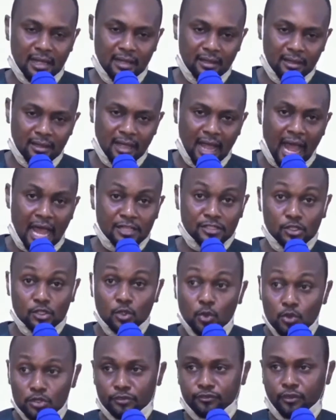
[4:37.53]
as
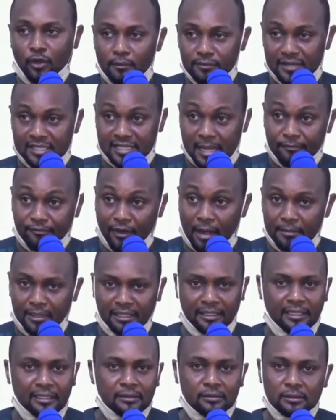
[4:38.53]
youth from the same
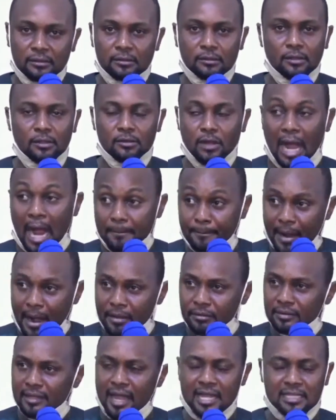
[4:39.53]
family
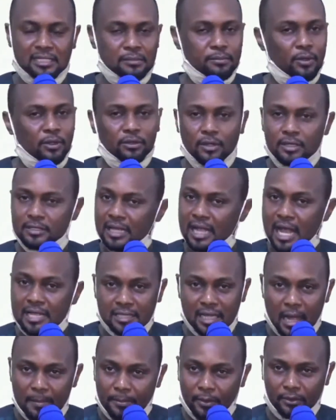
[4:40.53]
about that, but nothing has
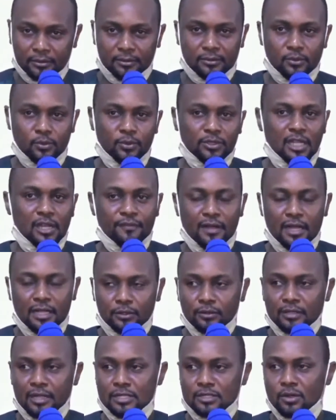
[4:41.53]
happened. We never knew
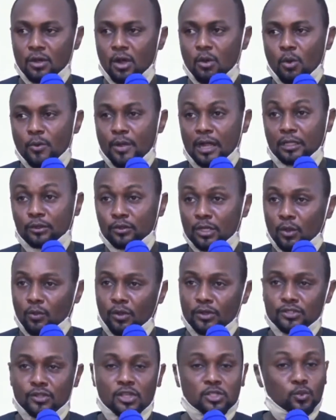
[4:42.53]
that all we were doing
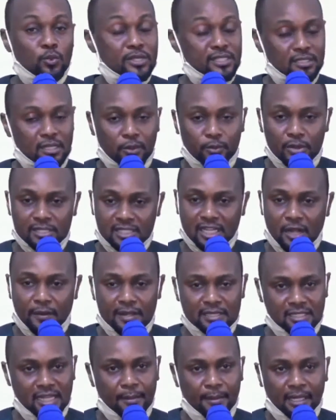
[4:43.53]
was just wasting our
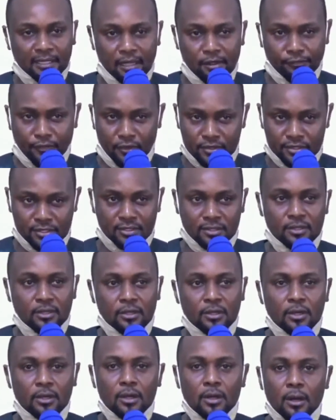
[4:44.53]
time and effort.
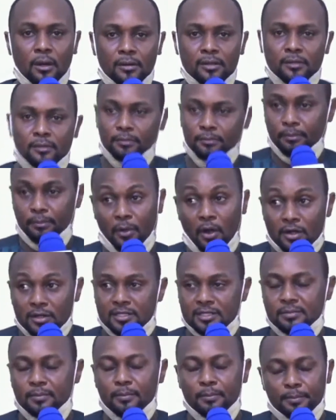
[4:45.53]

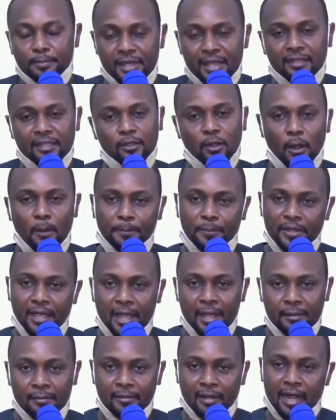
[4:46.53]
But being in
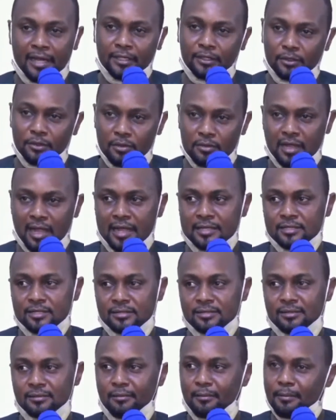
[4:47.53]
OPM, I knew that
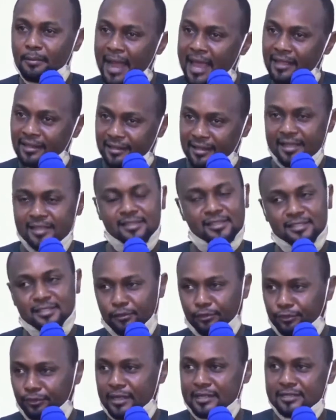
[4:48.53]
my case is
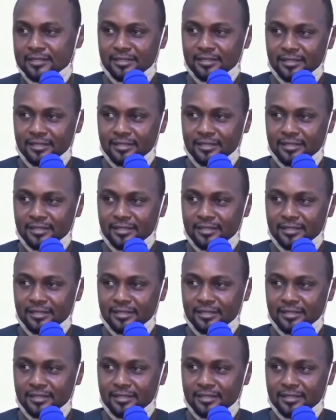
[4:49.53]
different.